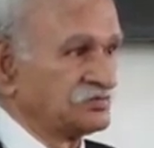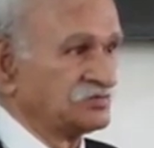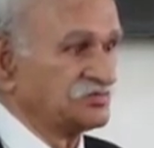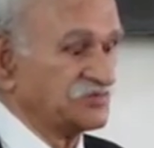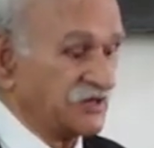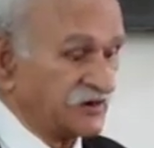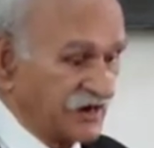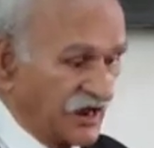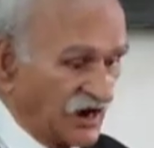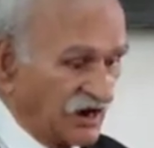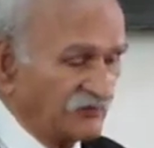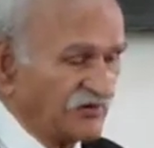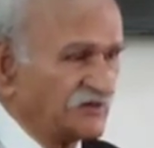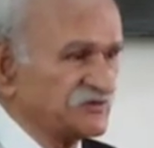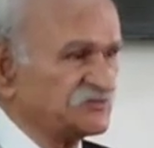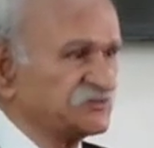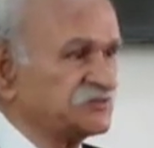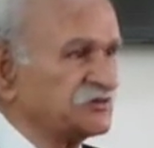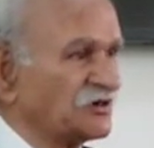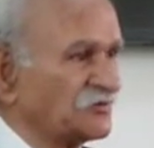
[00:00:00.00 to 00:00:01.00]
The
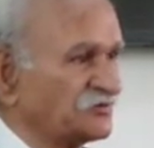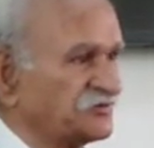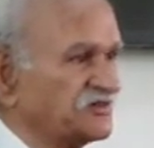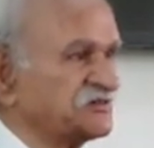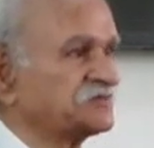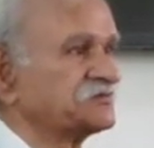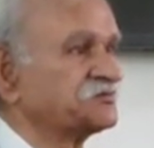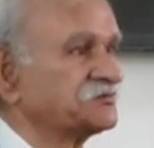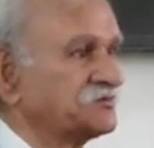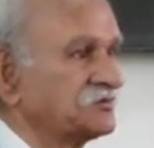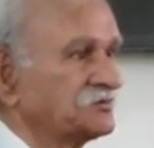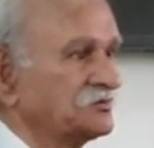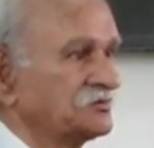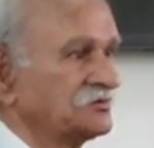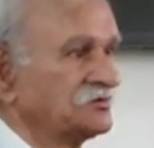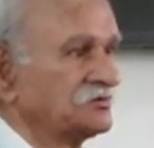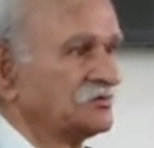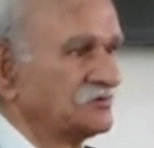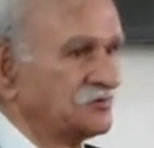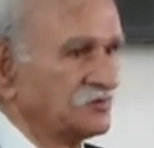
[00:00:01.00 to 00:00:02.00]
relevancy of this
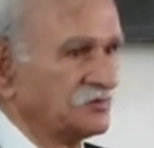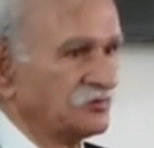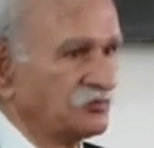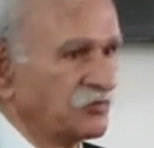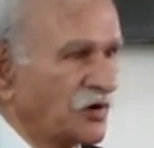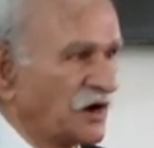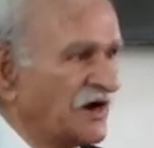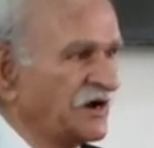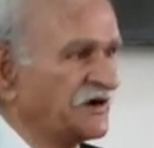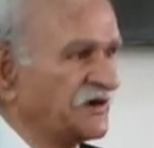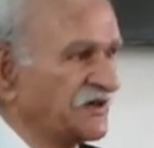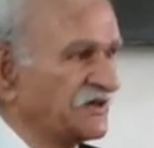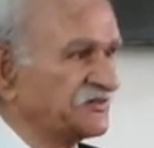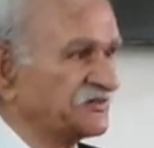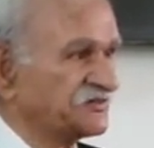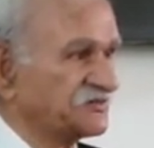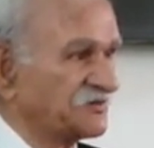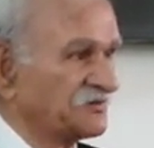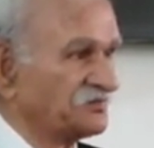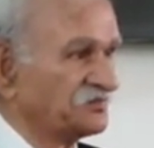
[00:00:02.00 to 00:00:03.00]
point
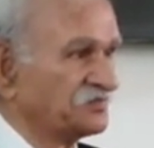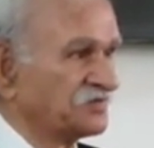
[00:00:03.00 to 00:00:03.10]
is